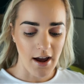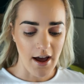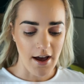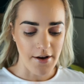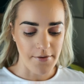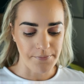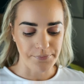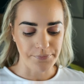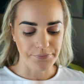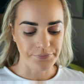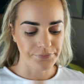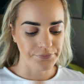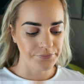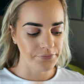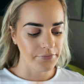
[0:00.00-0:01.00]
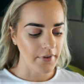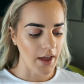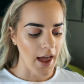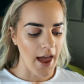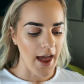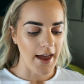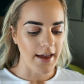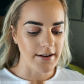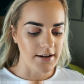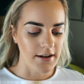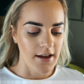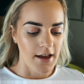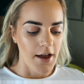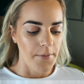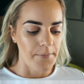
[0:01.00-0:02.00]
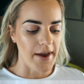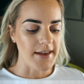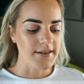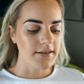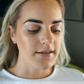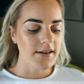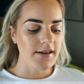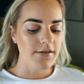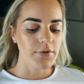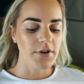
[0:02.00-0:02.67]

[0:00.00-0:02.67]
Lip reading: And basically